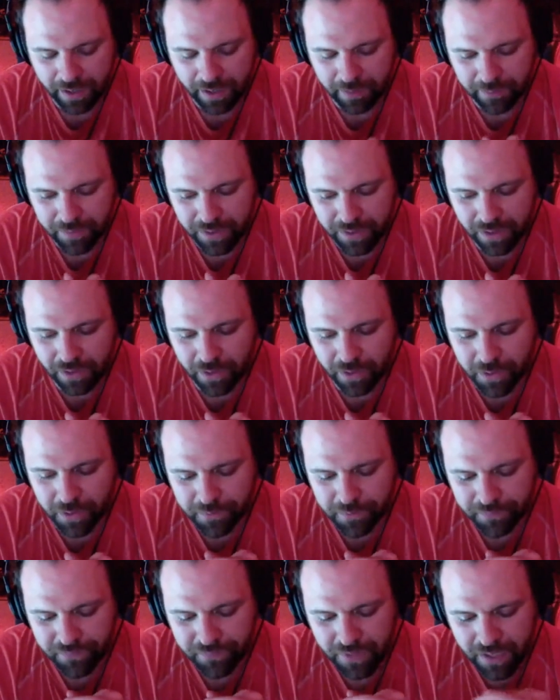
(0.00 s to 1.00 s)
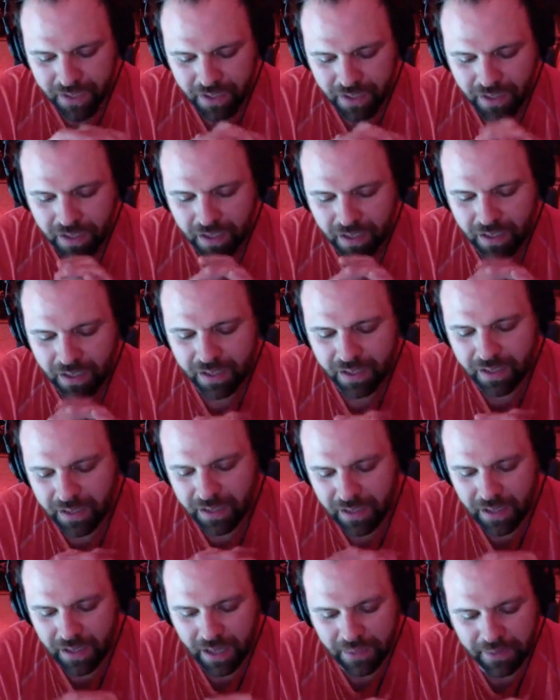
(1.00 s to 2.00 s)
So
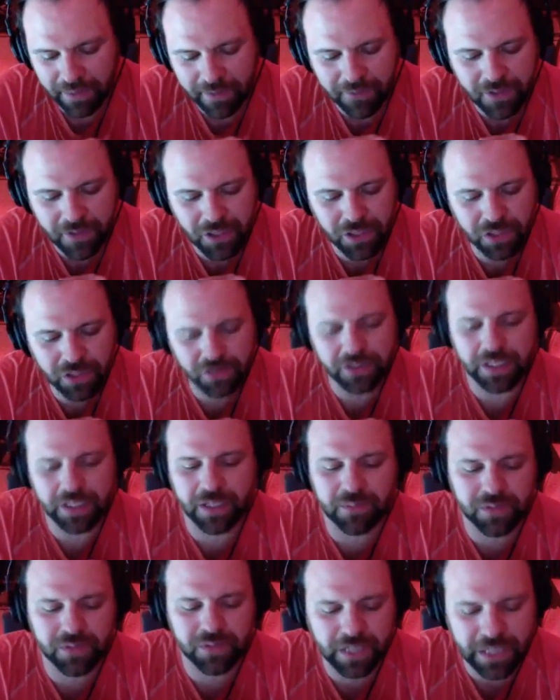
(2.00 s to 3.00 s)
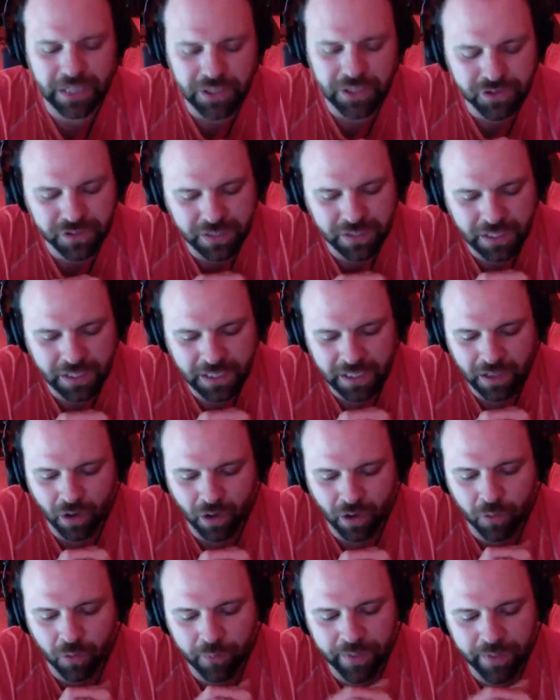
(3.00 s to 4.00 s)
I think these two teams are interesting.
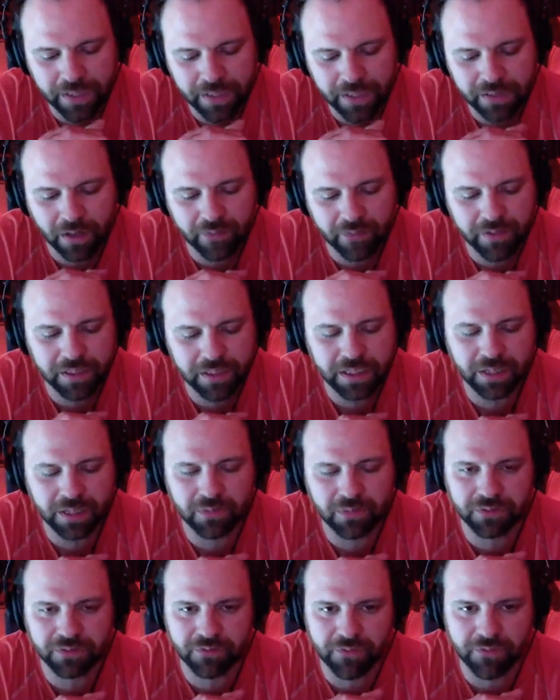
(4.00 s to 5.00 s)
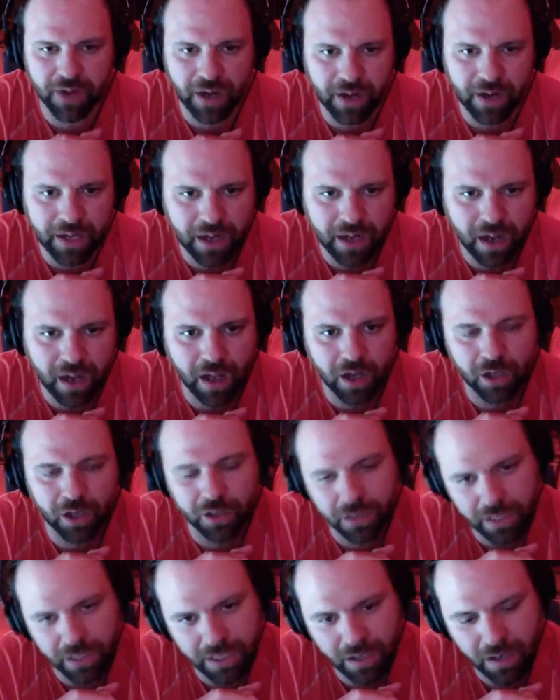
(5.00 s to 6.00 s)
Ole Miss obviously was very hot
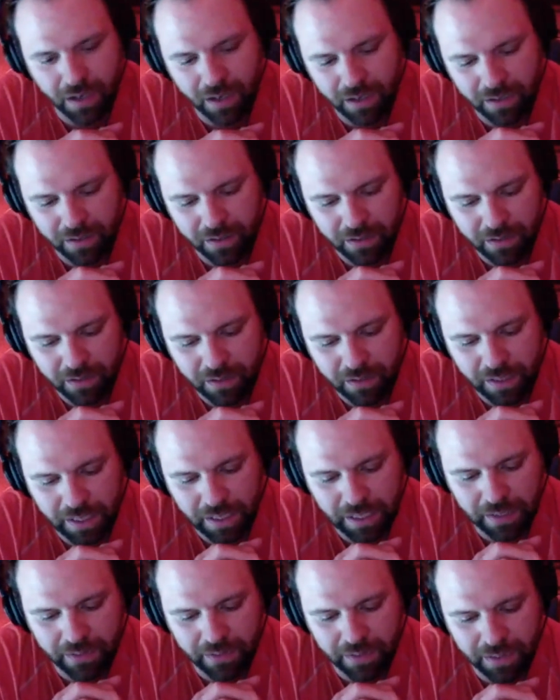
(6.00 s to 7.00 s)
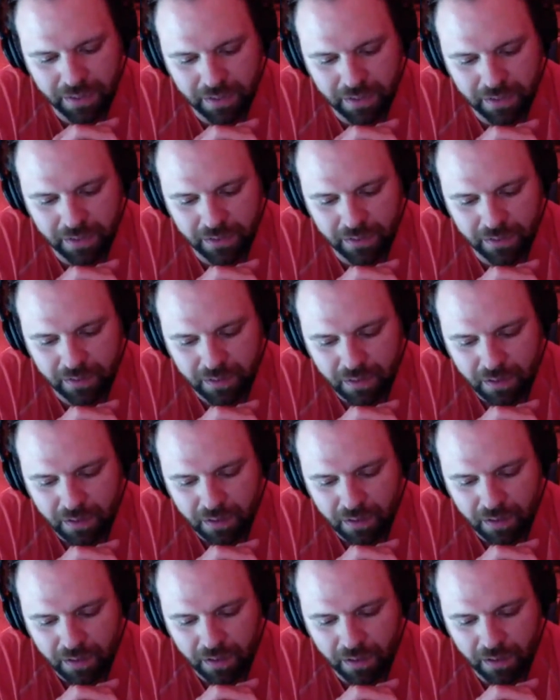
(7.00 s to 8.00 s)
early on, and then
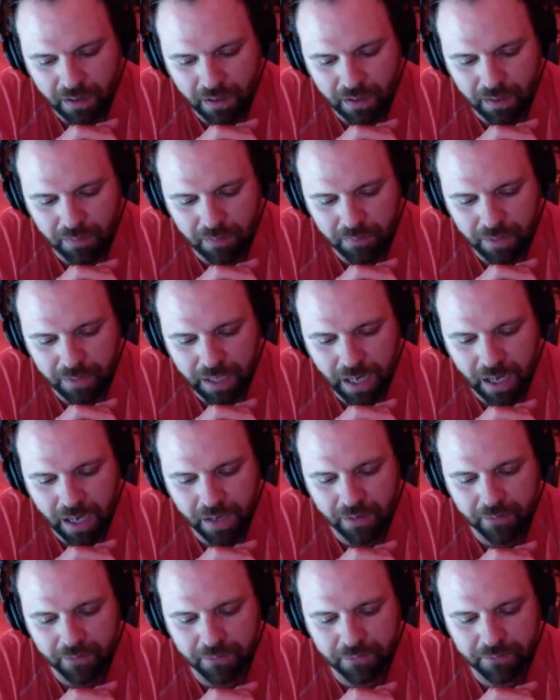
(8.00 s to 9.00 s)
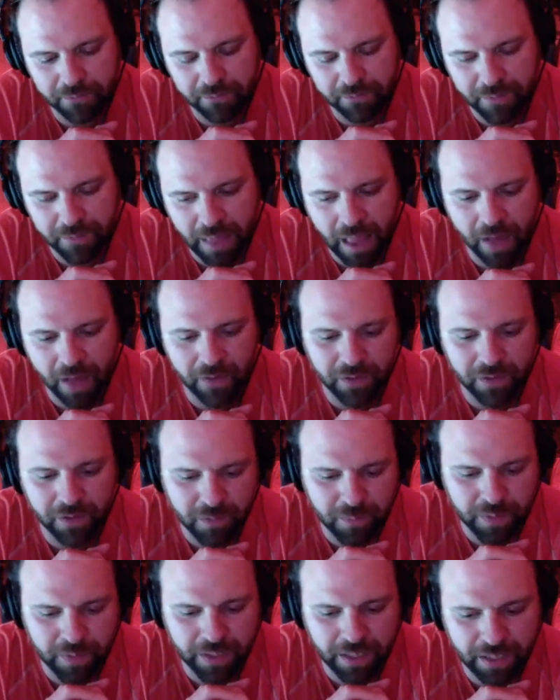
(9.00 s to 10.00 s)
kind of floundered a
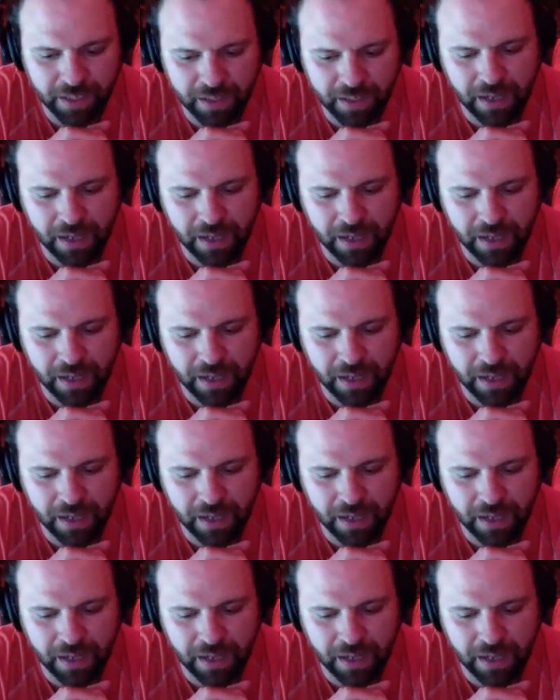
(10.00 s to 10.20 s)
bit.